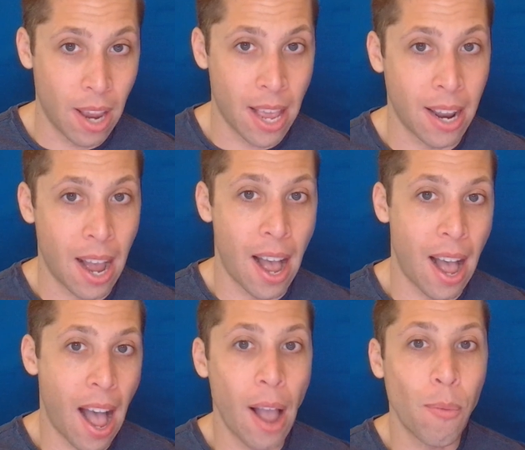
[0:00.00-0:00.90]
And
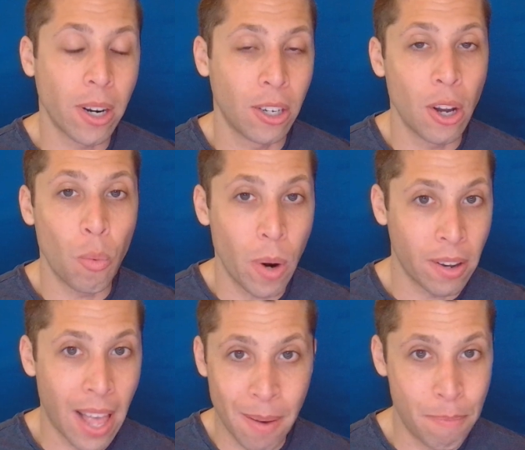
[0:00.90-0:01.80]
I want to know where
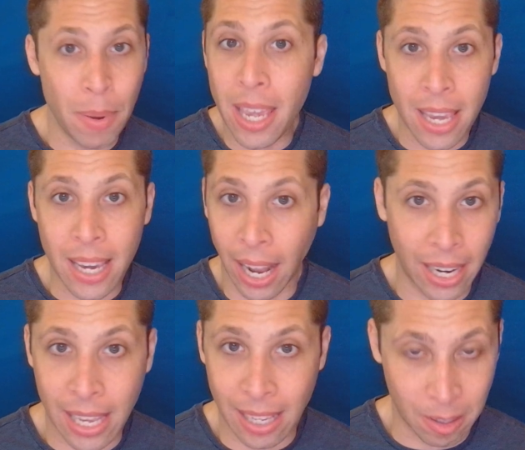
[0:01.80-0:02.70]
that B kind
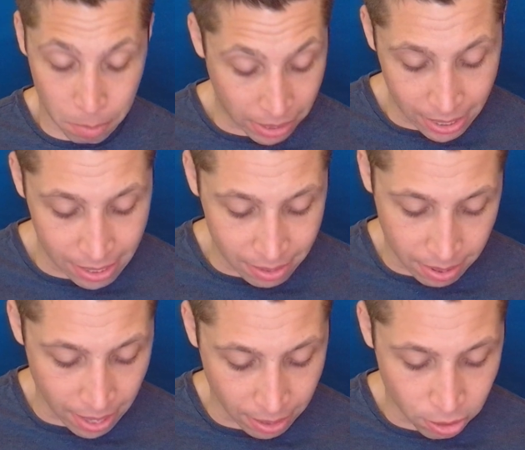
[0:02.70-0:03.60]
of gets played into
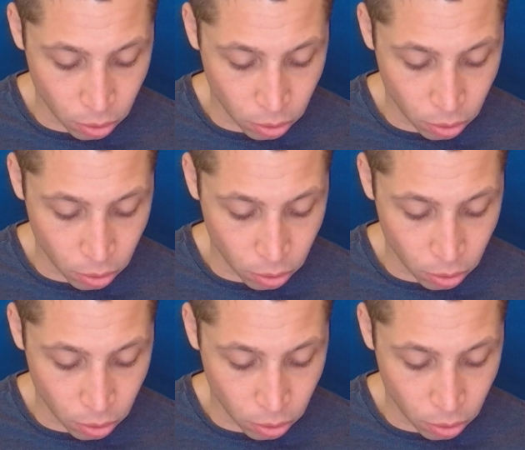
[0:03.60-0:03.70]
things.